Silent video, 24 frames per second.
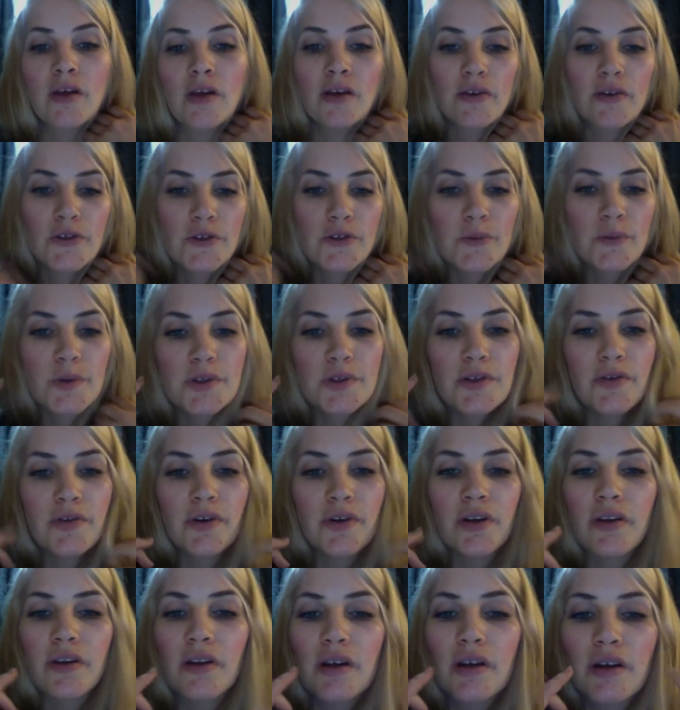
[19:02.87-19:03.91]

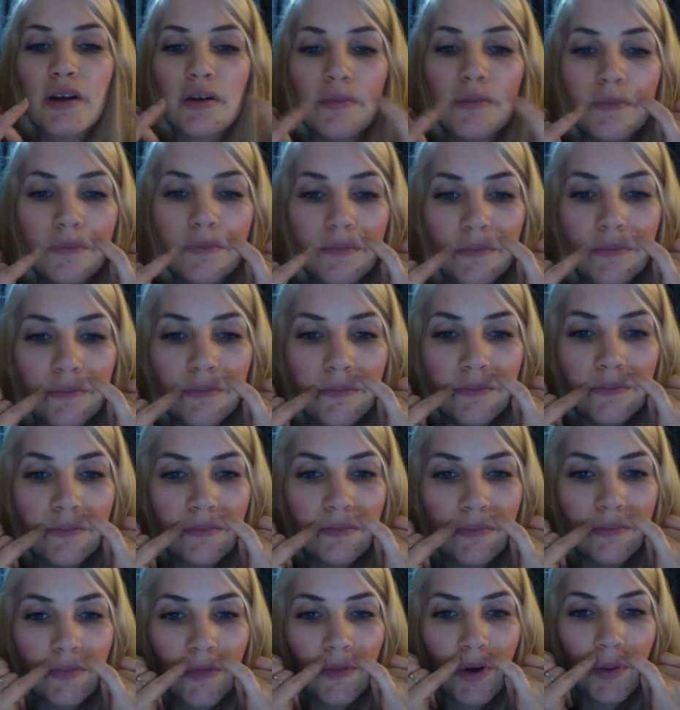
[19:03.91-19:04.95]
Specifically,
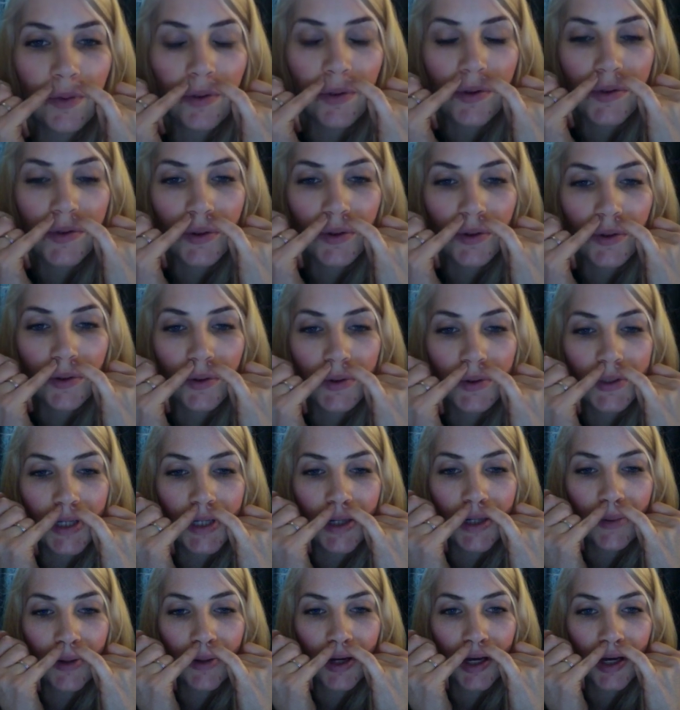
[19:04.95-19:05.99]
almost the whole time
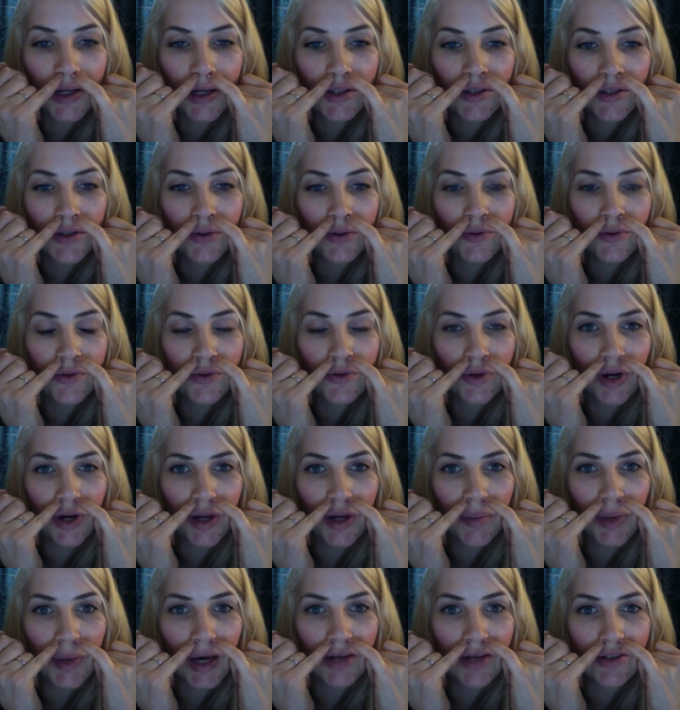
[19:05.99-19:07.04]
I had 2 dry
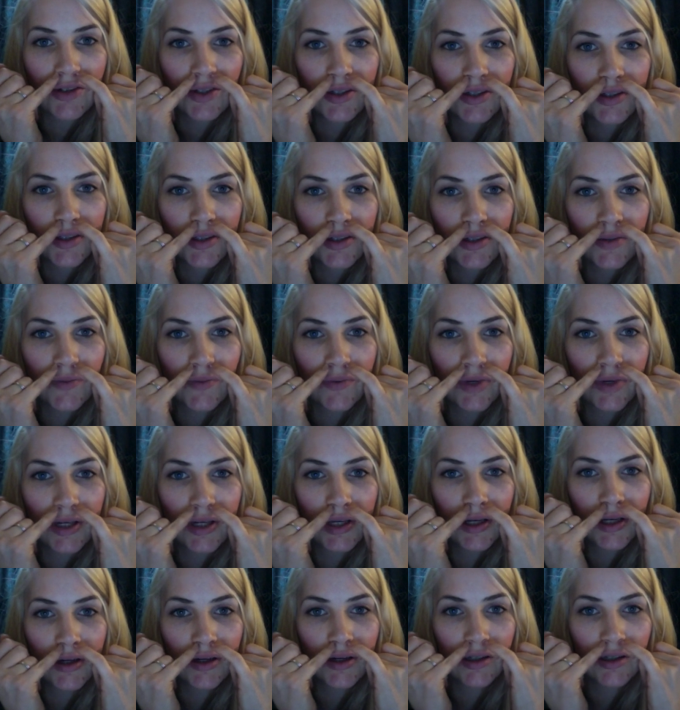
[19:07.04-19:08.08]
patches right
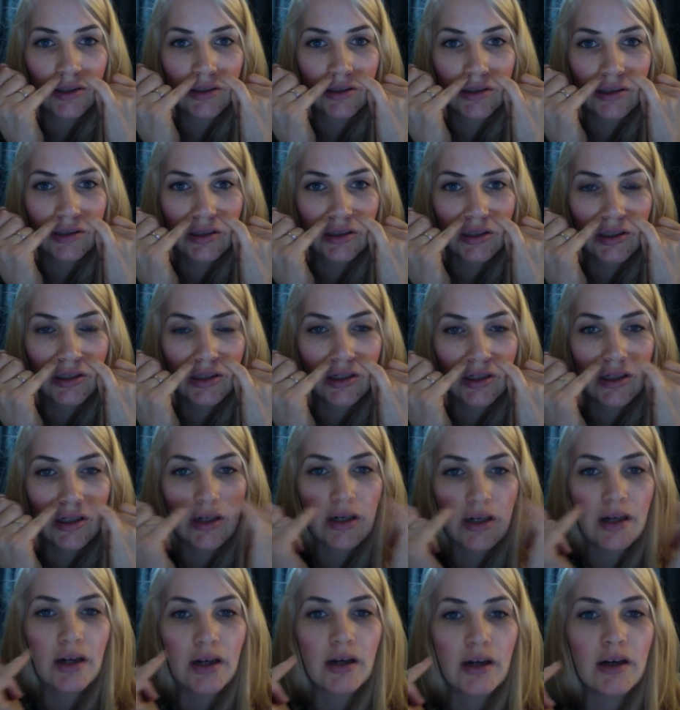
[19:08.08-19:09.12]
here.
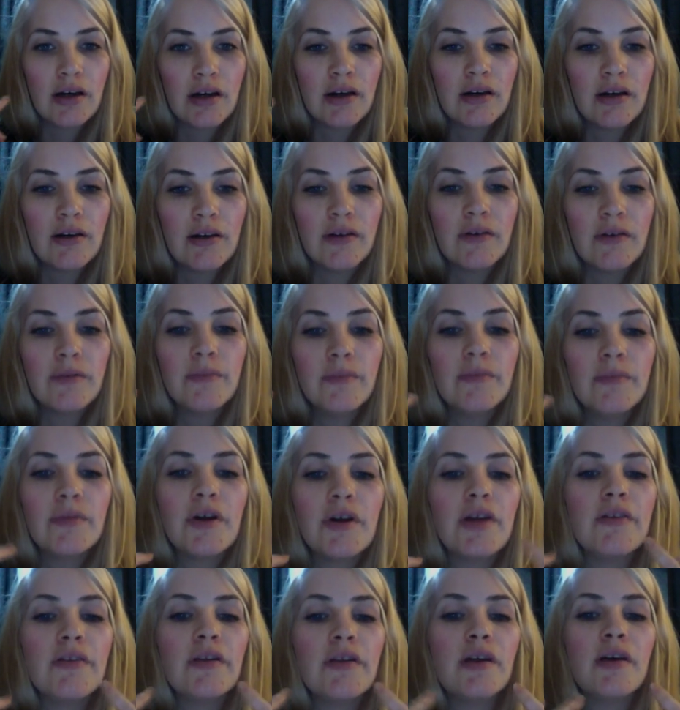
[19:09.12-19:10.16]
And
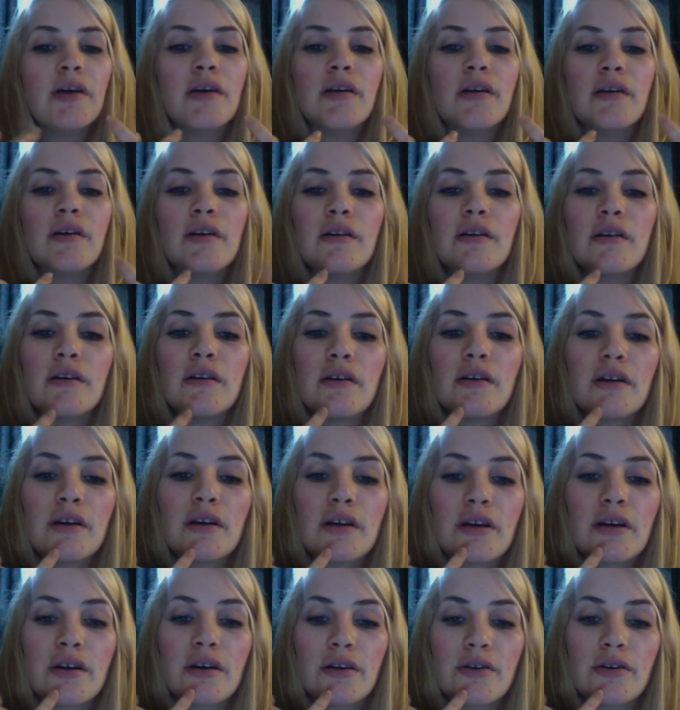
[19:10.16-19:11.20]
then
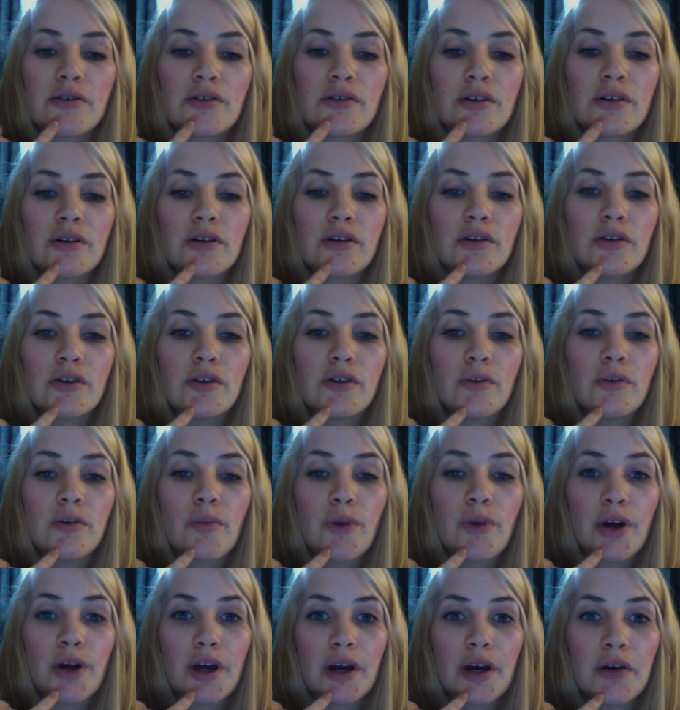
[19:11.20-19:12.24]
here's a new
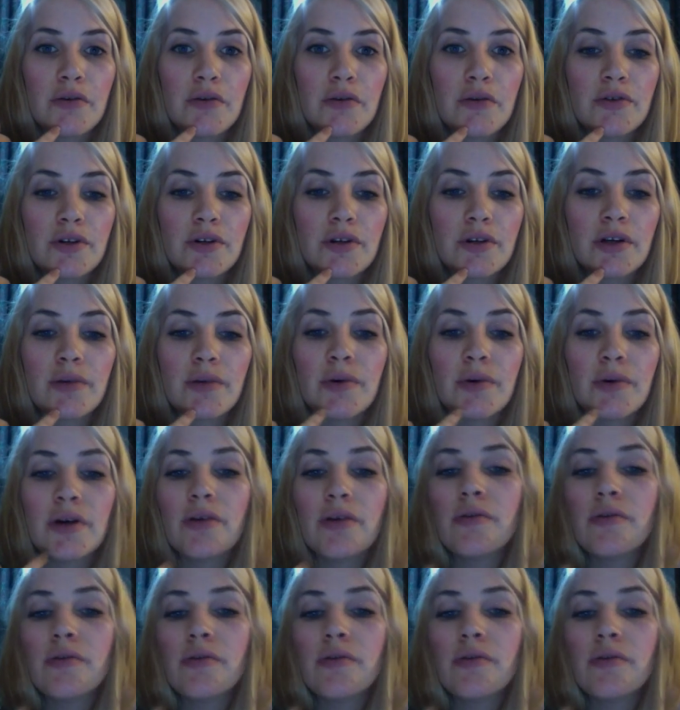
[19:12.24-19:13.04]
breakout trying to come out.